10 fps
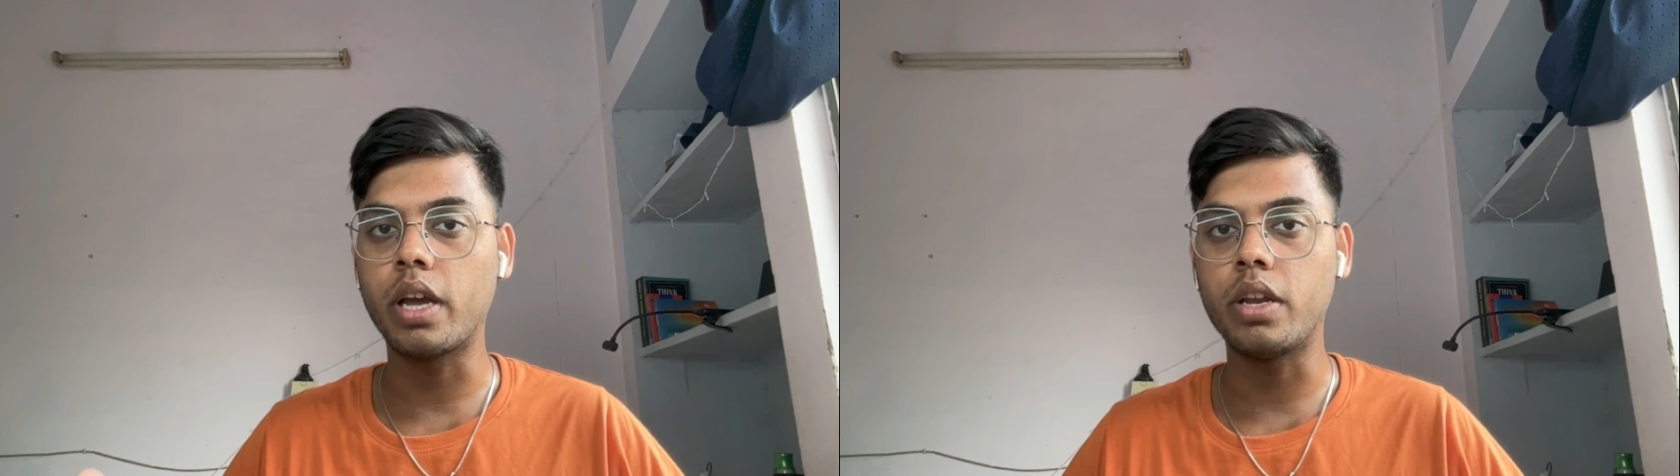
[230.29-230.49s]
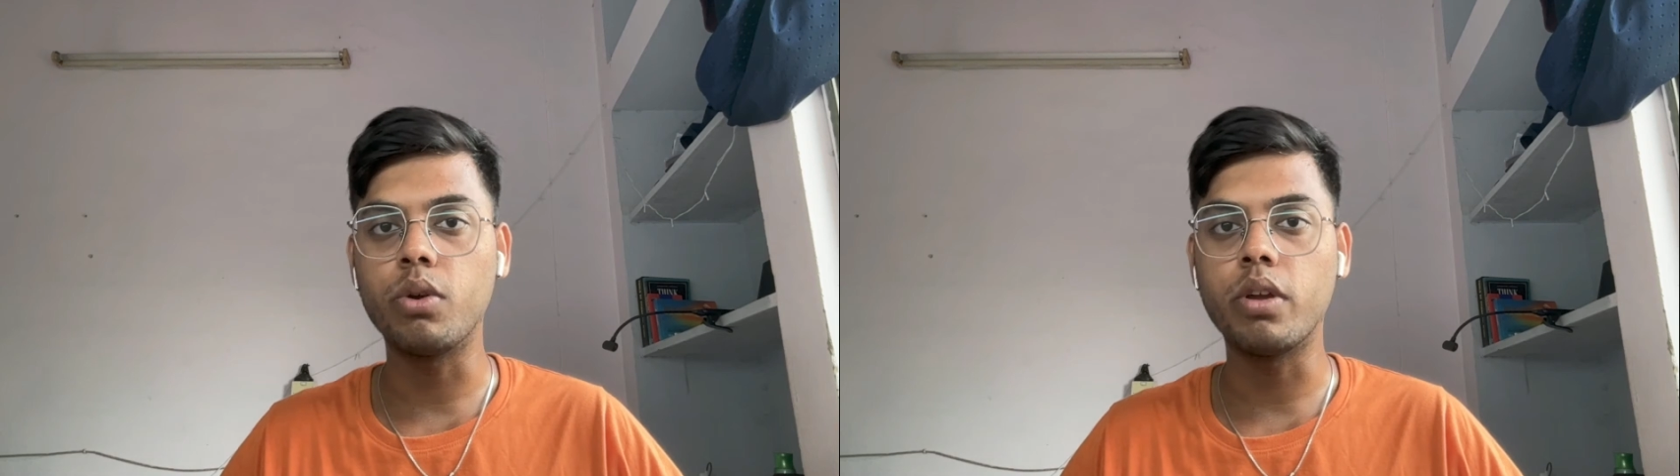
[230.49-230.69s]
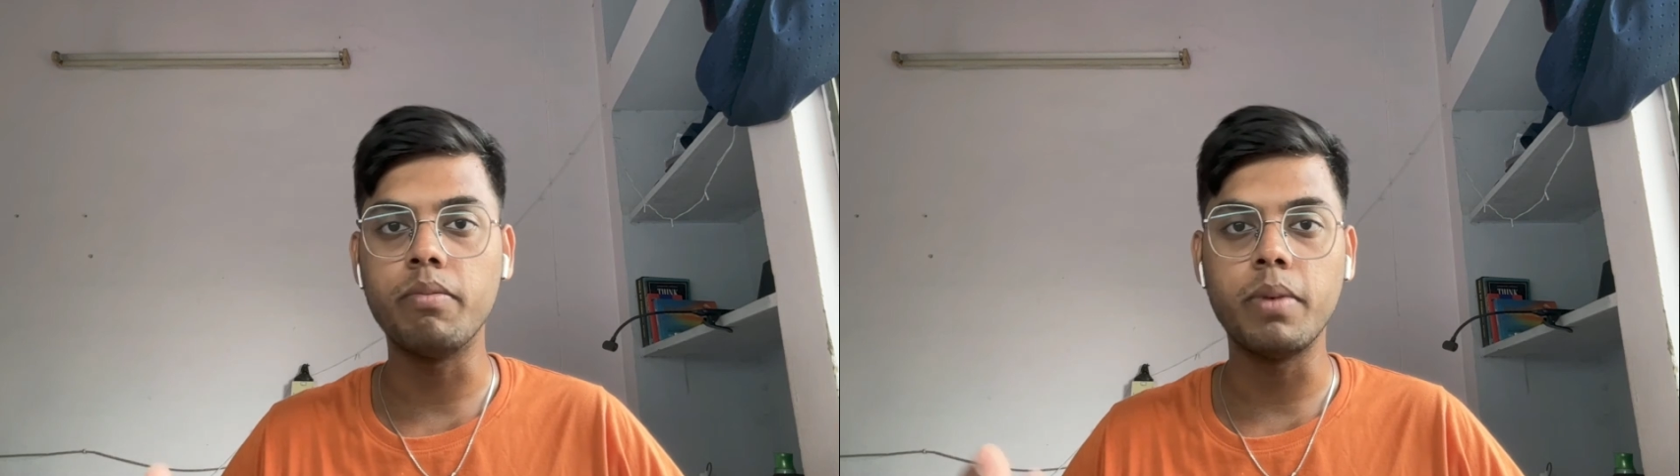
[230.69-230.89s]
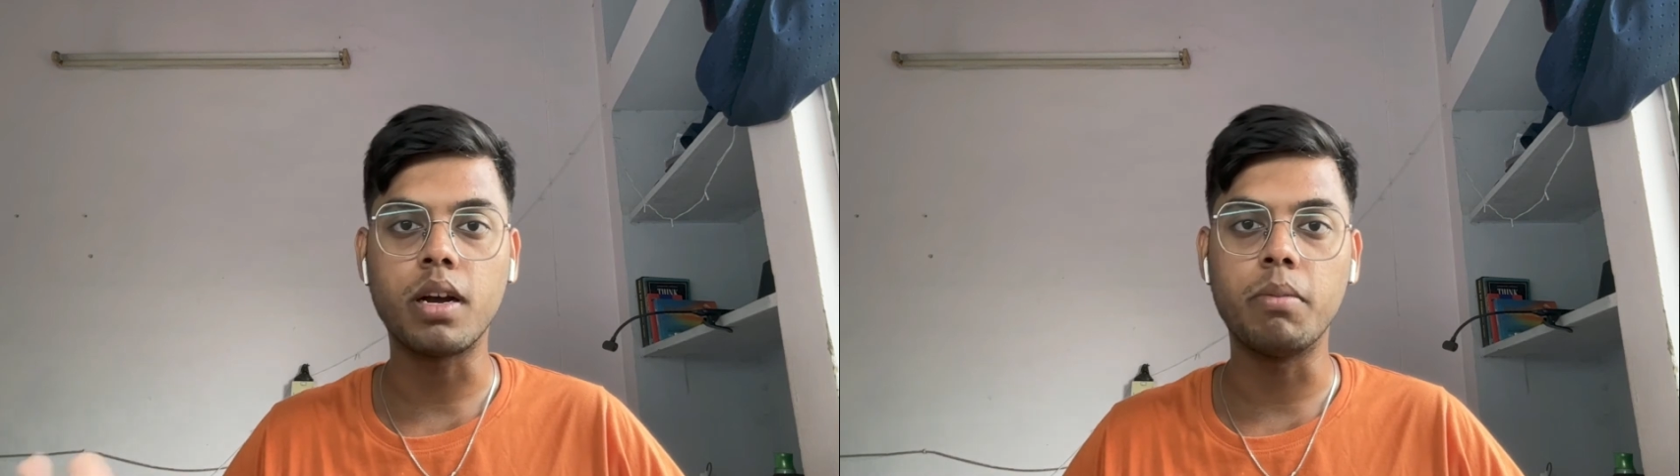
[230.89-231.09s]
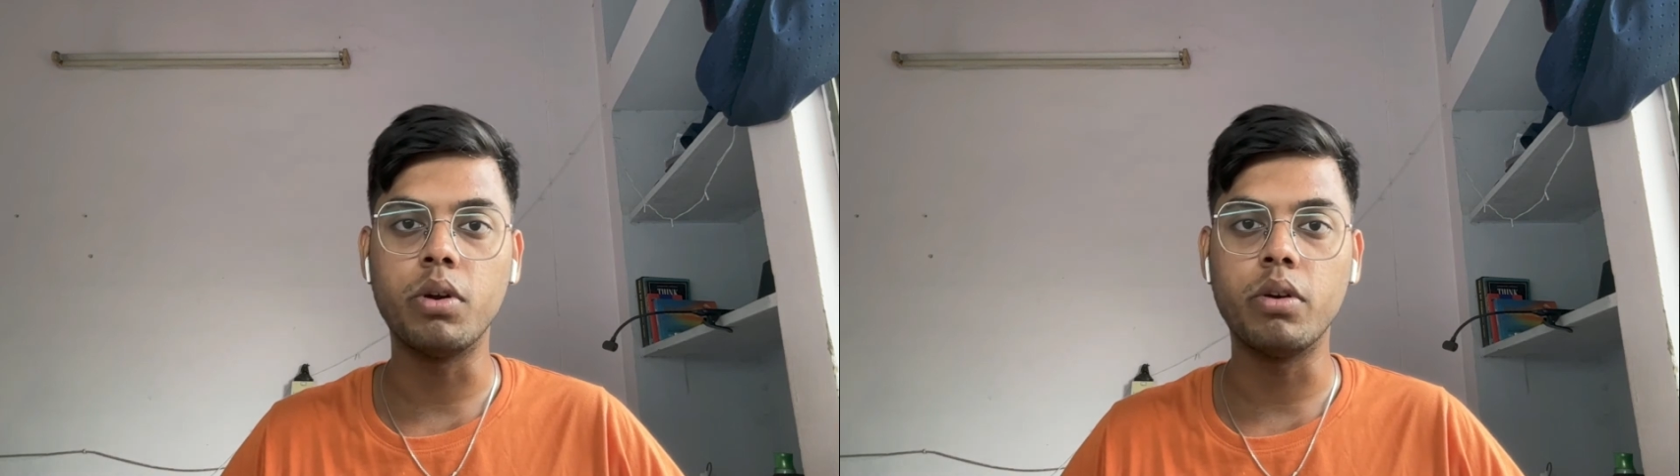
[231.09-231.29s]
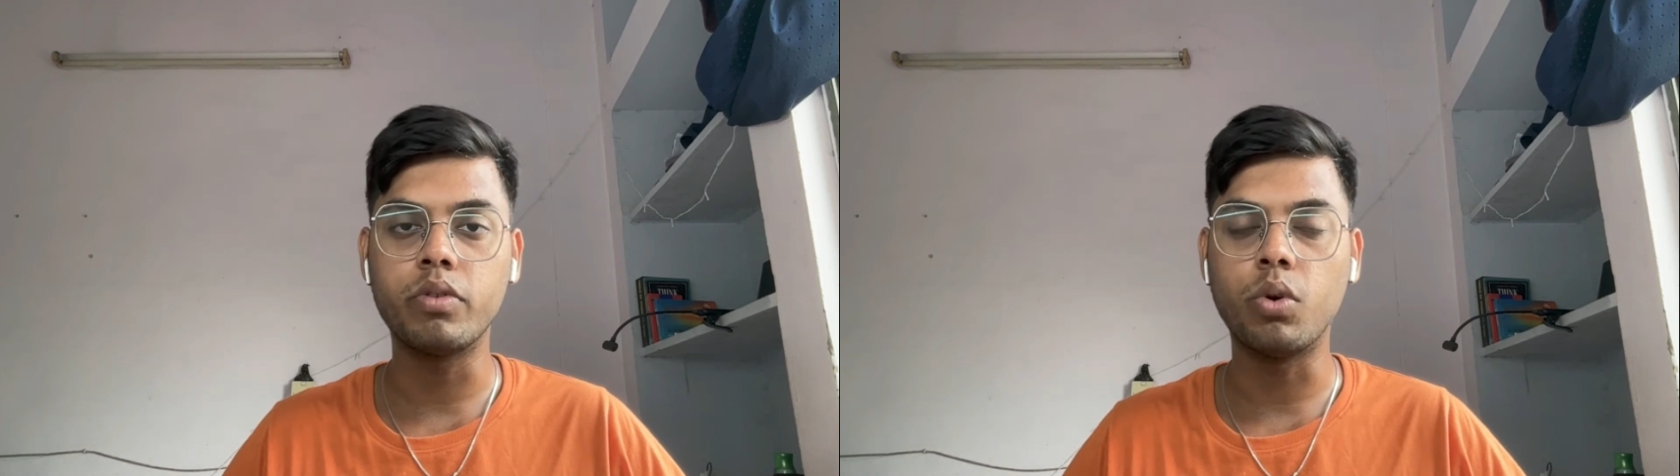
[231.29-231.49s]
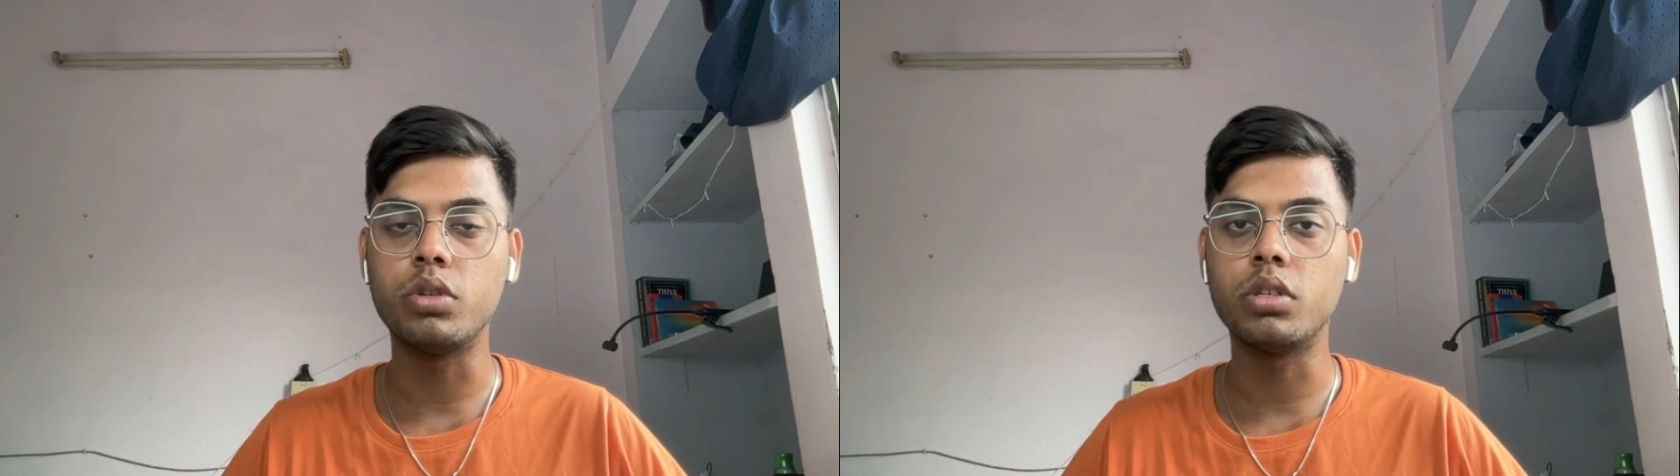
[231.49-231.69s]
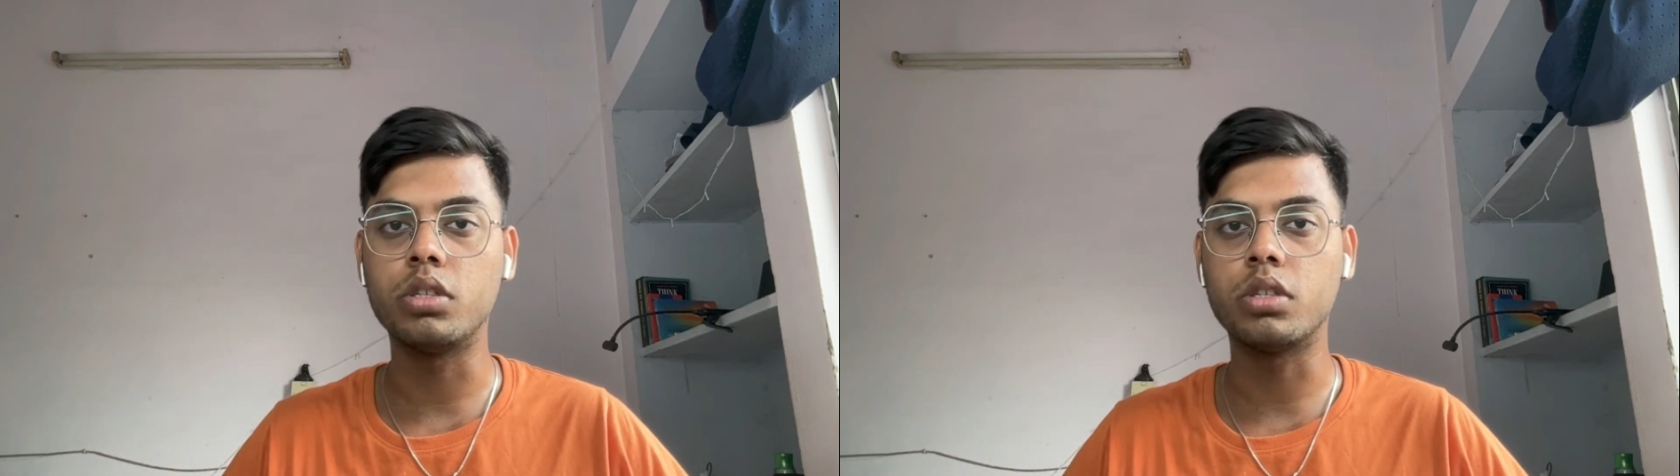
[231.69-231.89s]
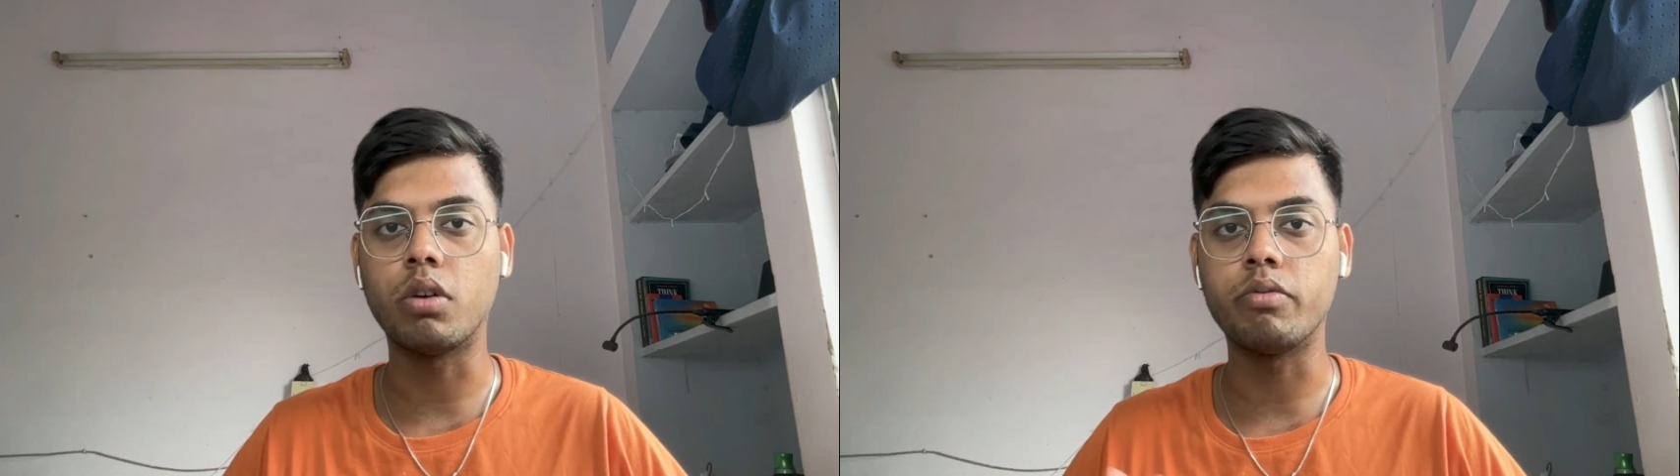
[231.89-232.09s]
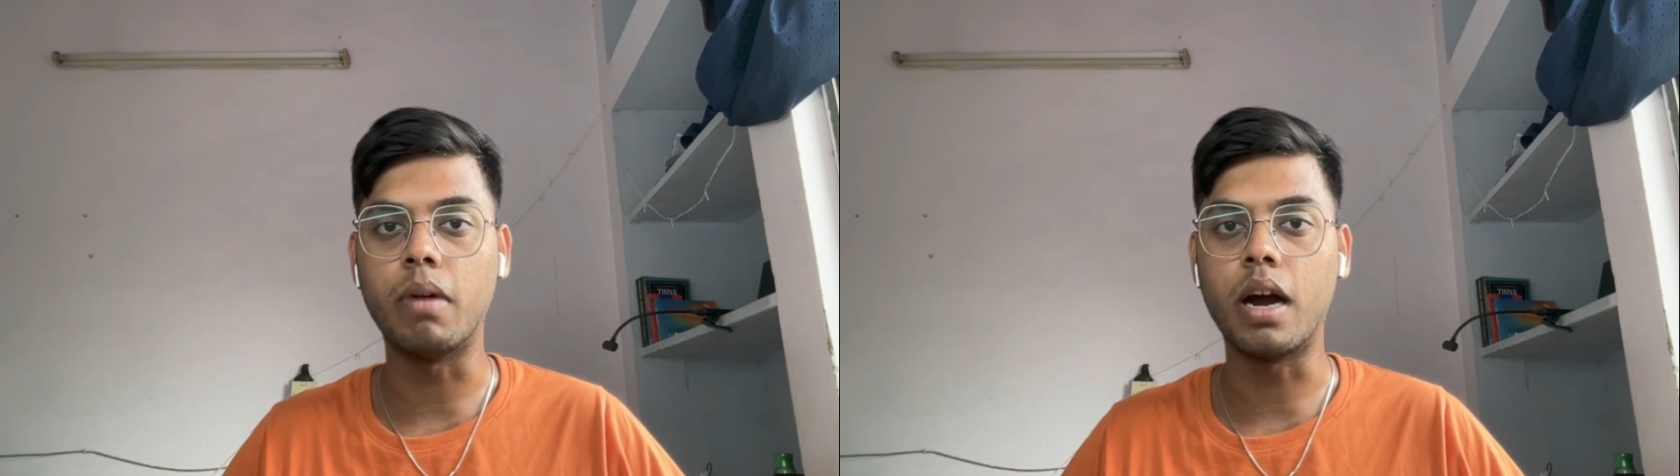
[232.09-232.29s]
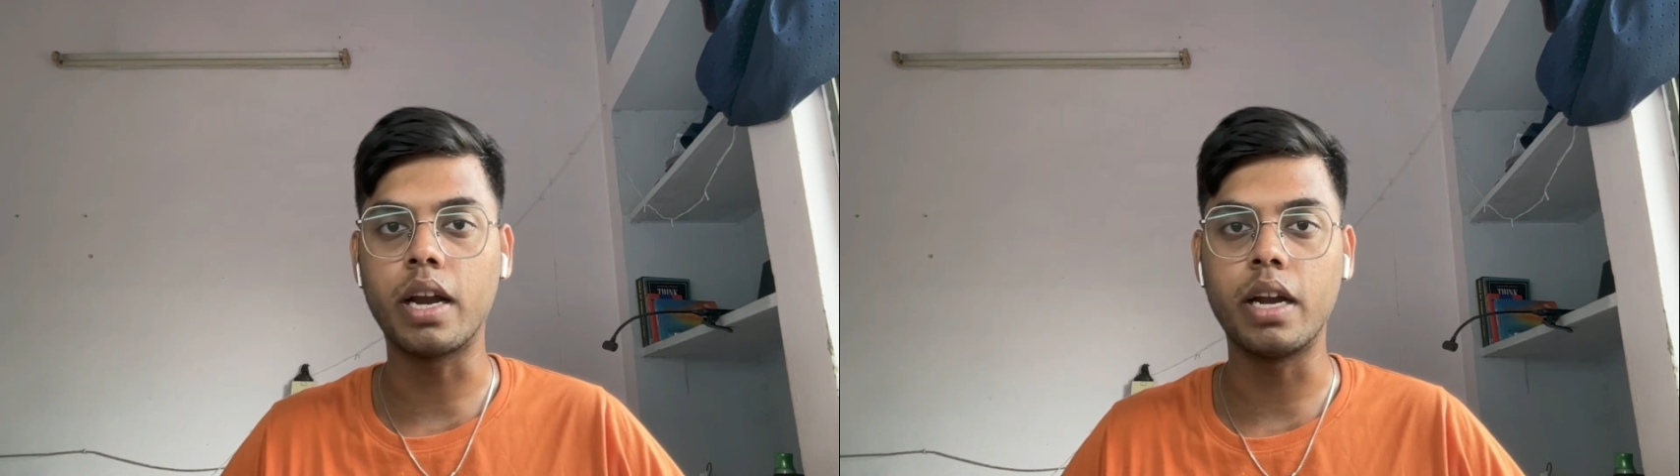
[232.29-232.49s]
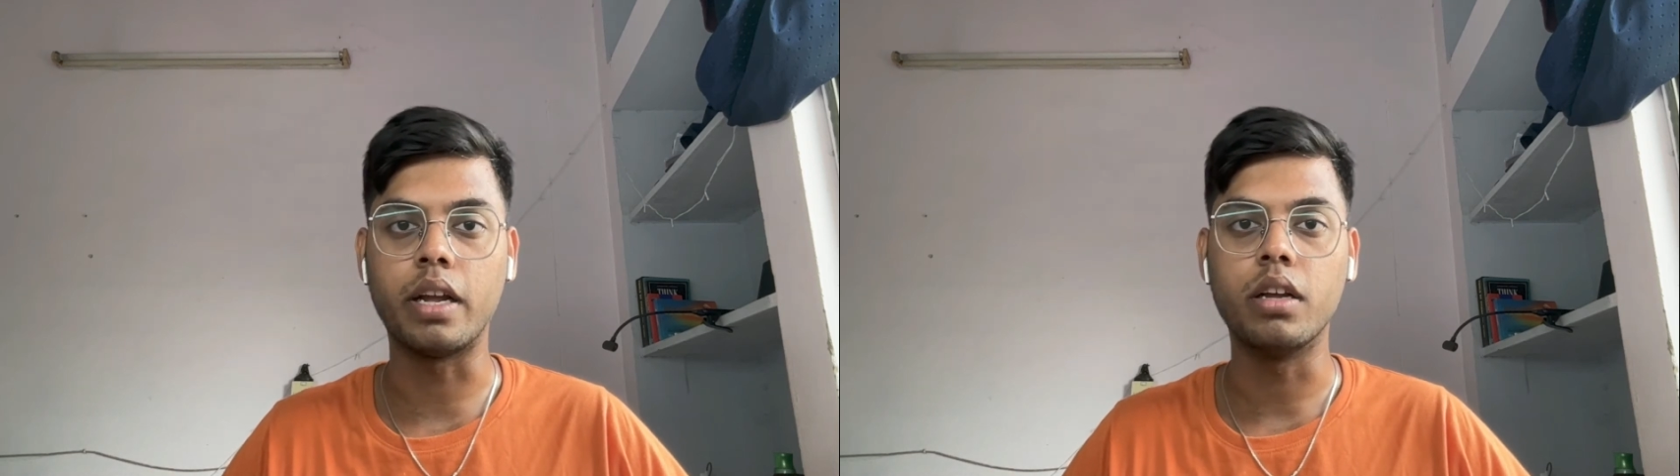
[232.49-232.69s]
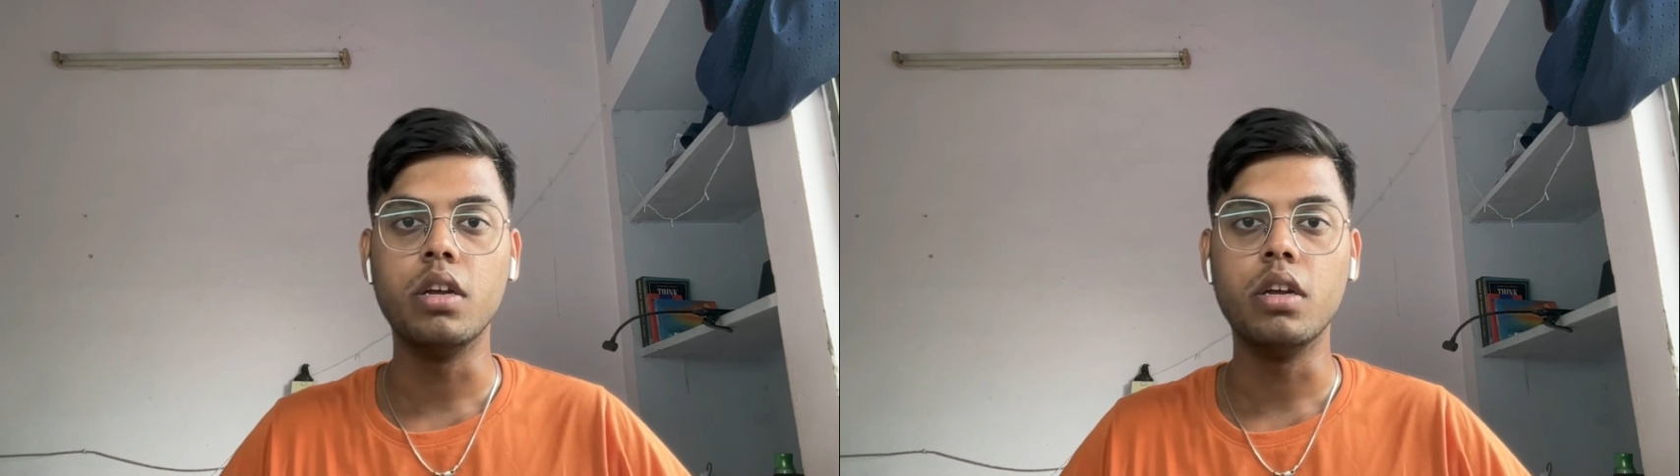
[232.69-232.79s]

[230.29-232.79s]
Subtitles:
Can you give me a couple of courses of marketing?